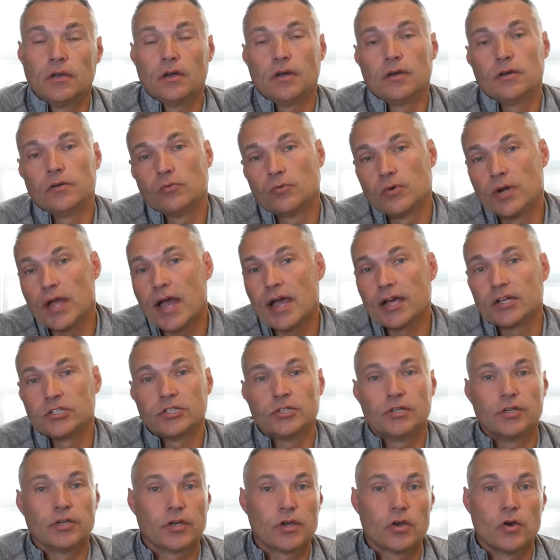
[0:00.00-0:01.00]

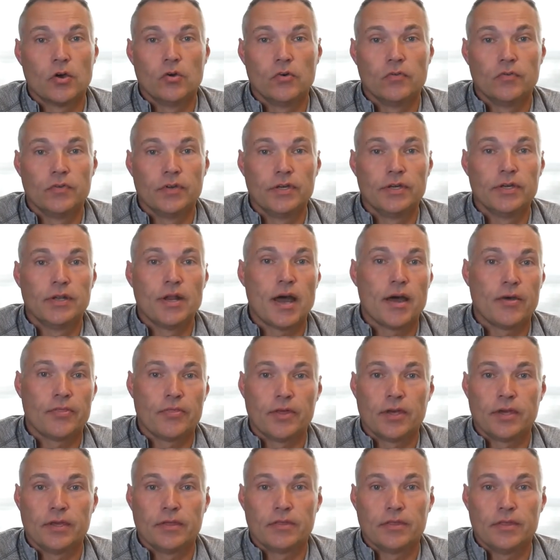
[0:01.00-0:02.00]
reaction to COVID. I
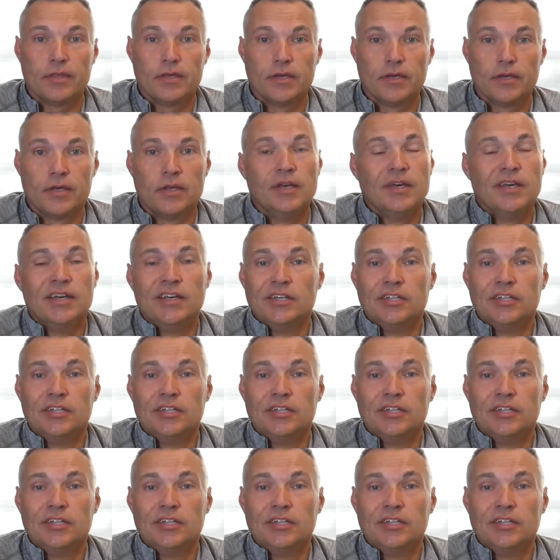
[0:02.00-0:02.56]
think that